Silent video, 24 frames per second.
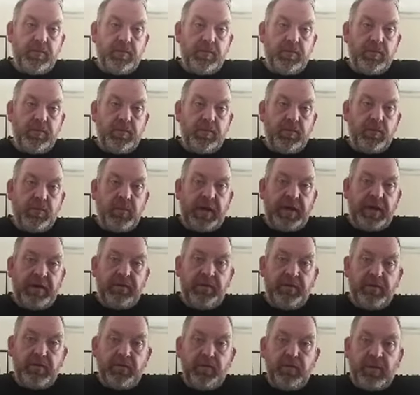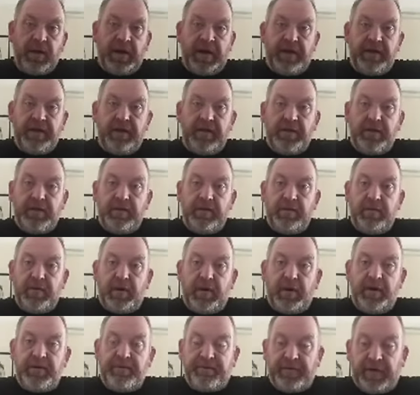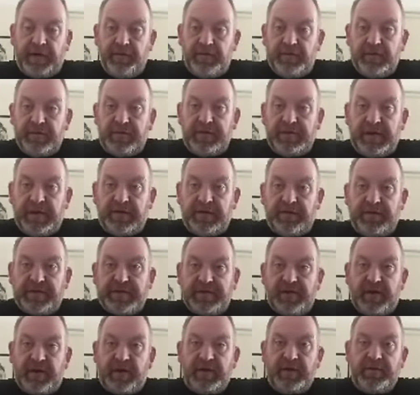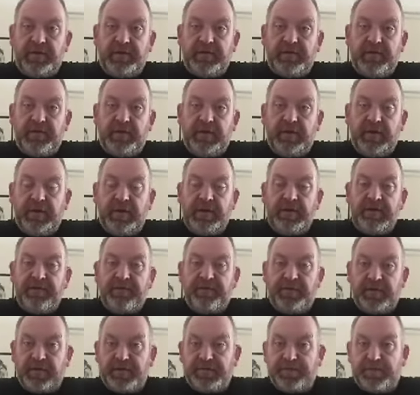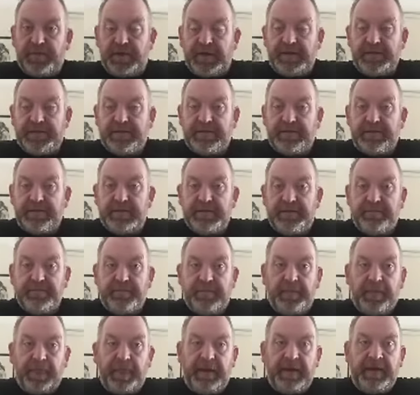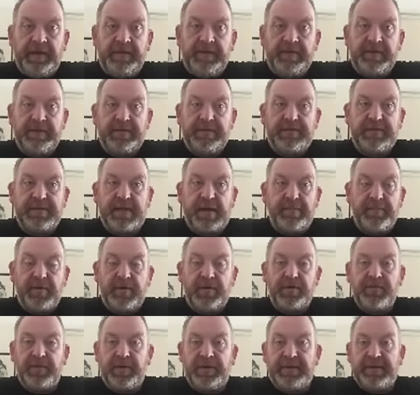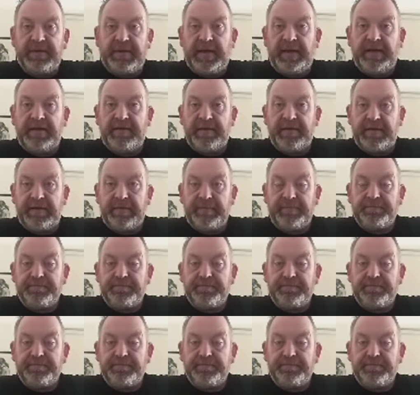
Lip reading: when I founded Yellow Vest Ireland in the first place in December 2018,